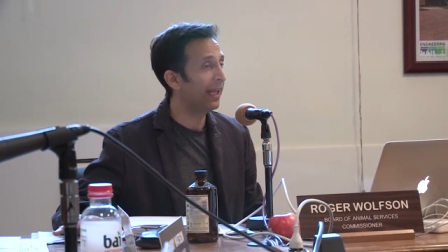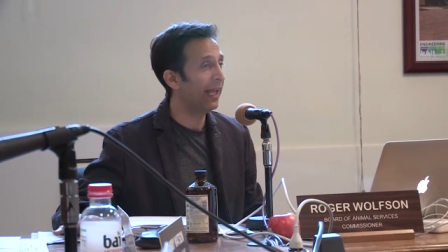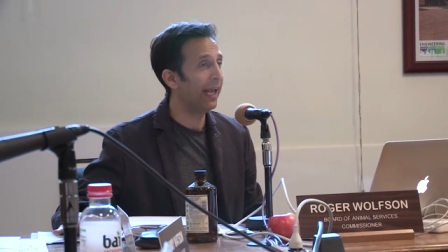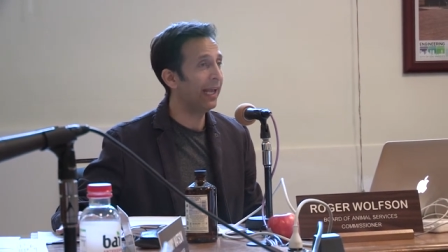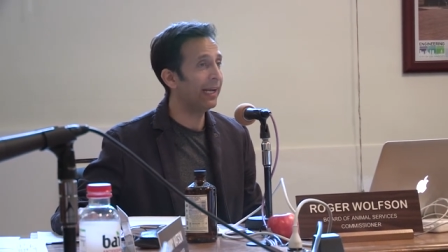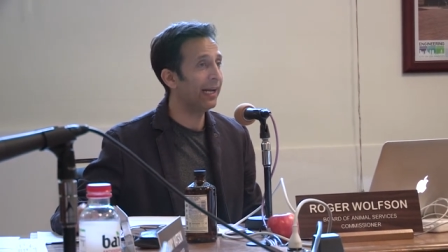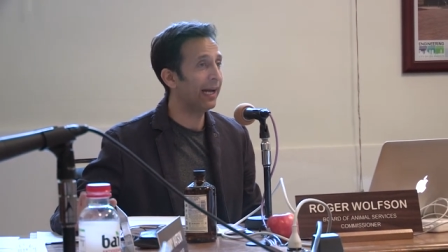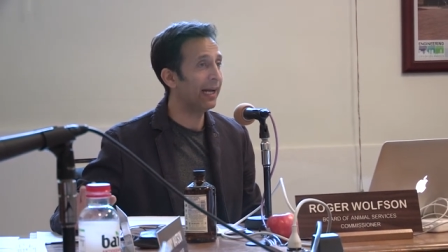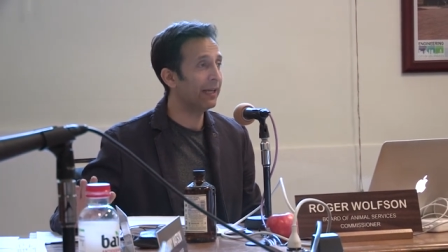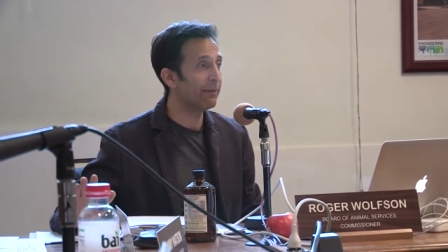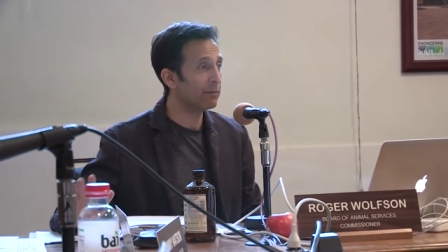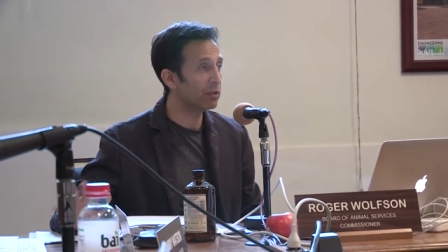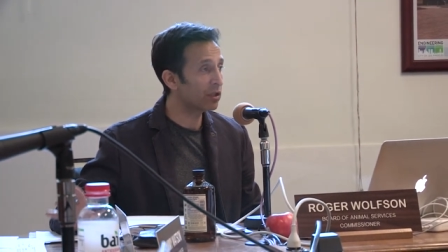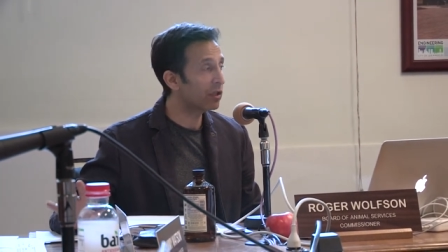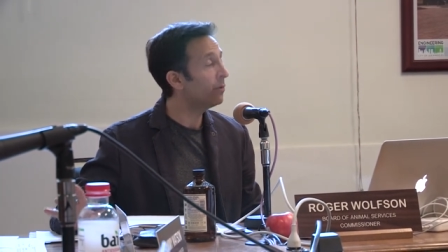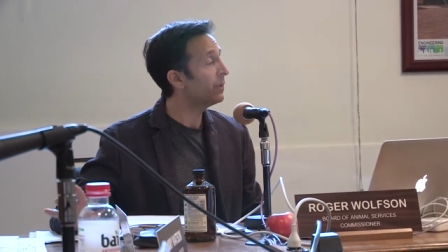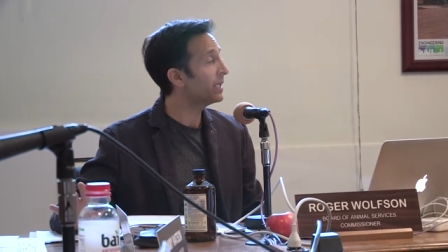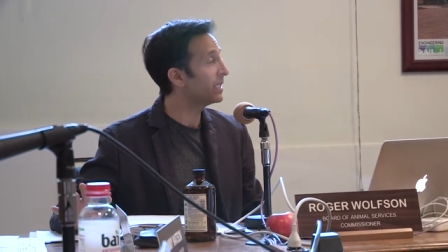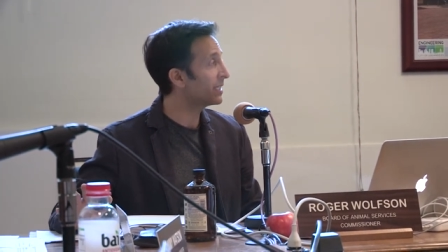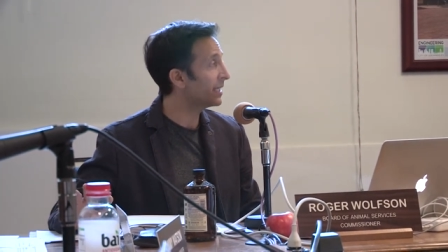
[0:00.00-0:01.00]
And I am
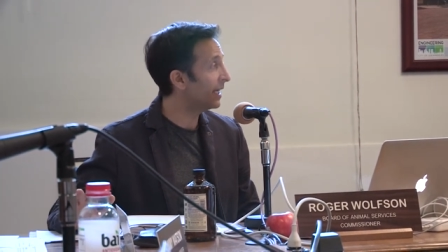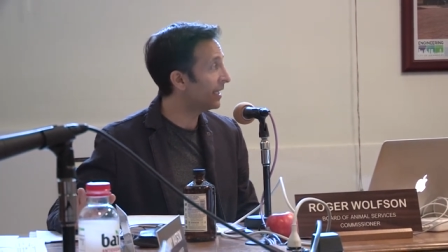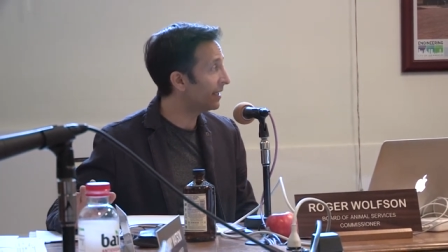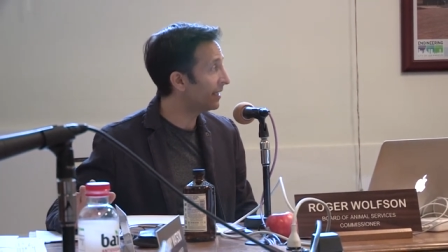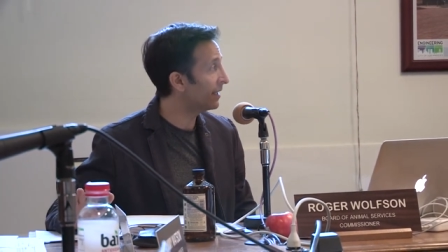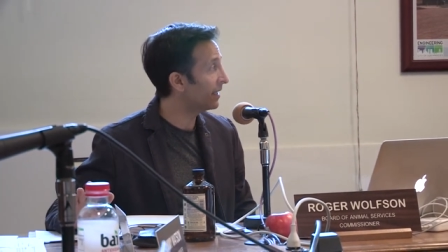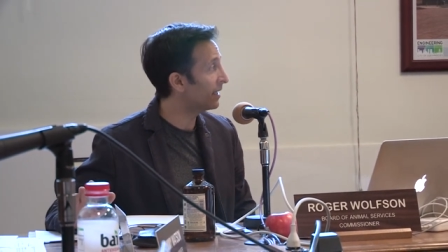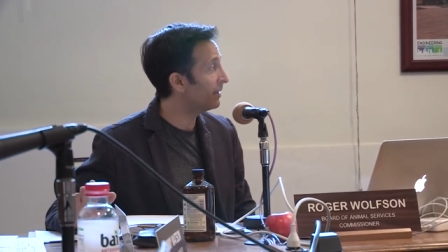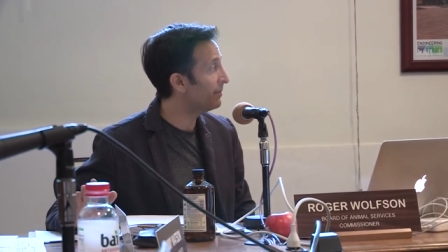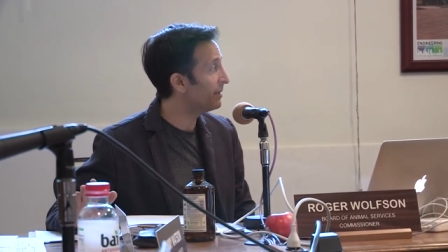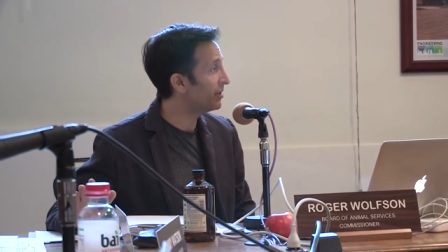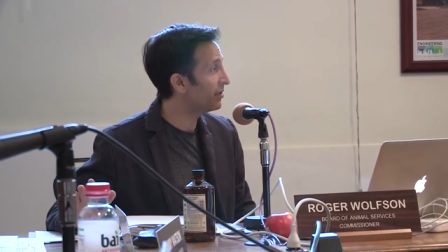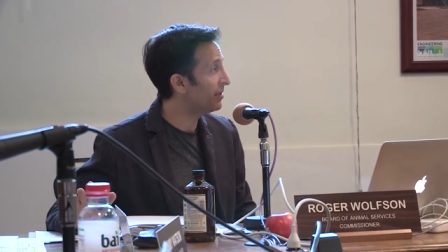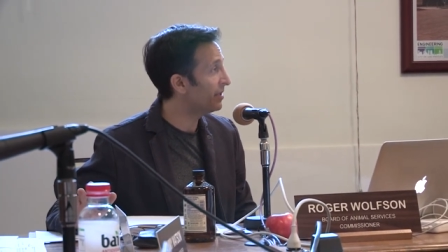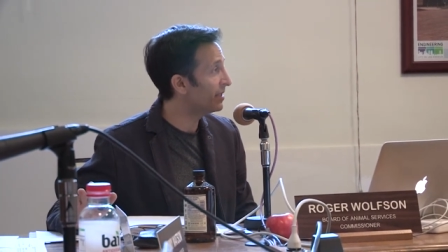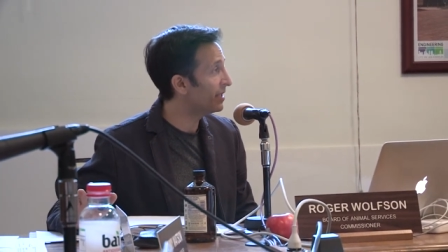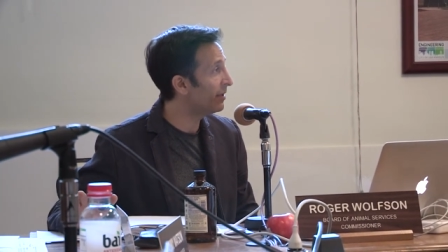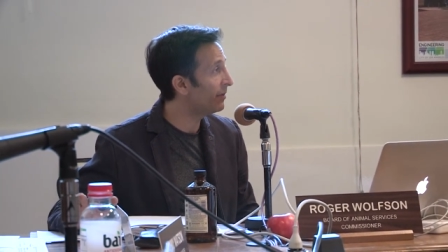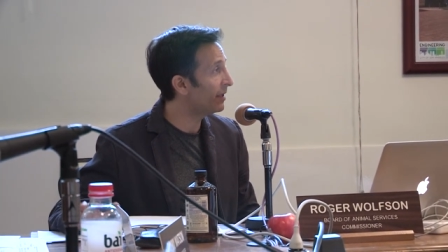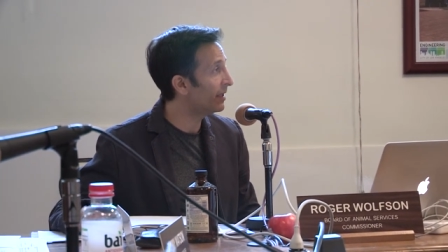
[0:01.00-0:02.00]
so excited that the
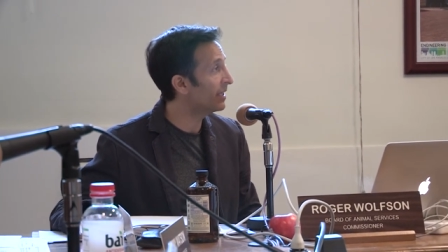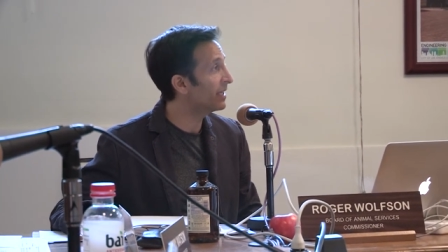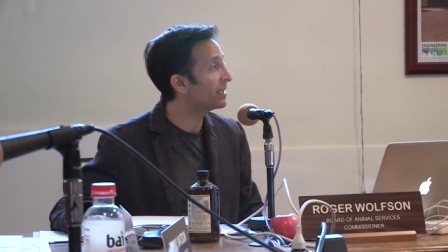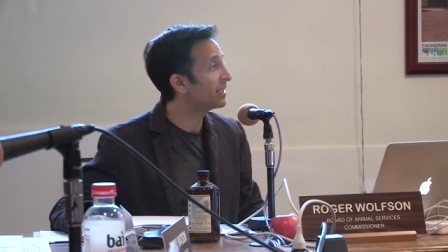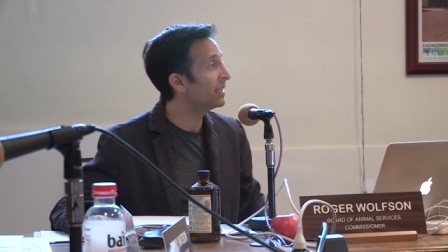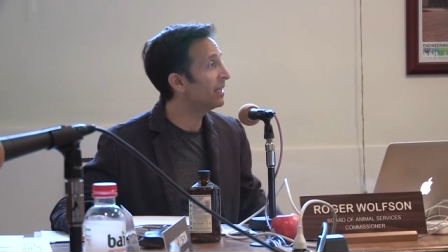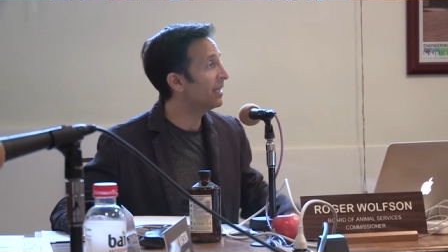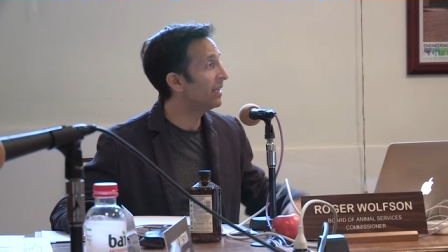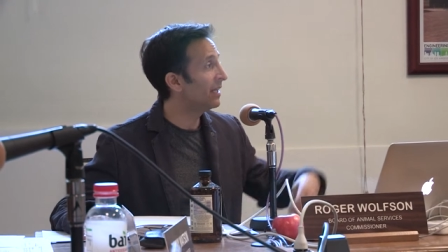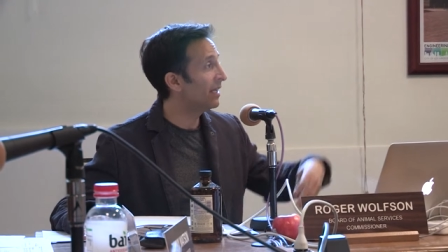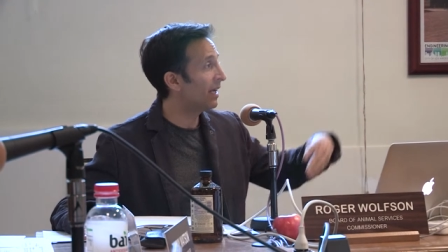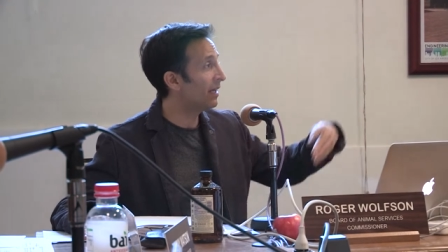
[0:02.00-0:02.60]
commission is hearing this.